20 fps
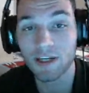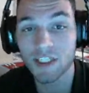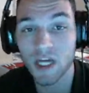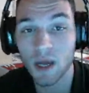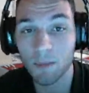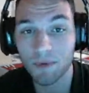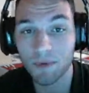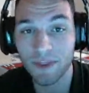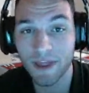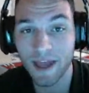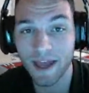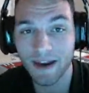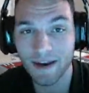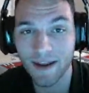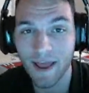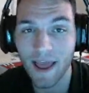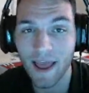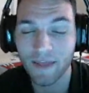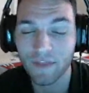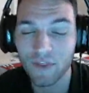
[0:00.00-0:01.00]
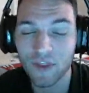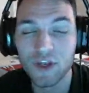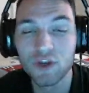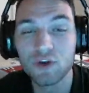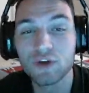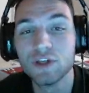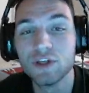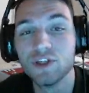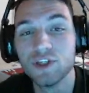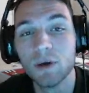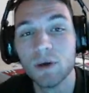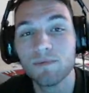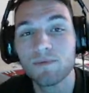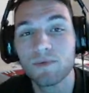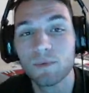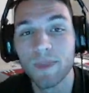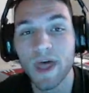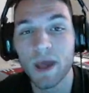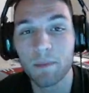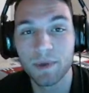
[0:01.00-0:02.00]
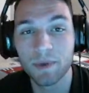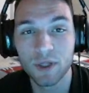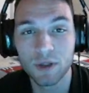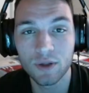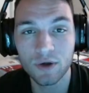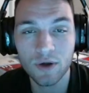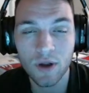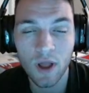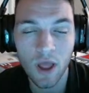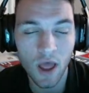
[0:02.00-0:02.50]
top of that, and then you can jump from that pillar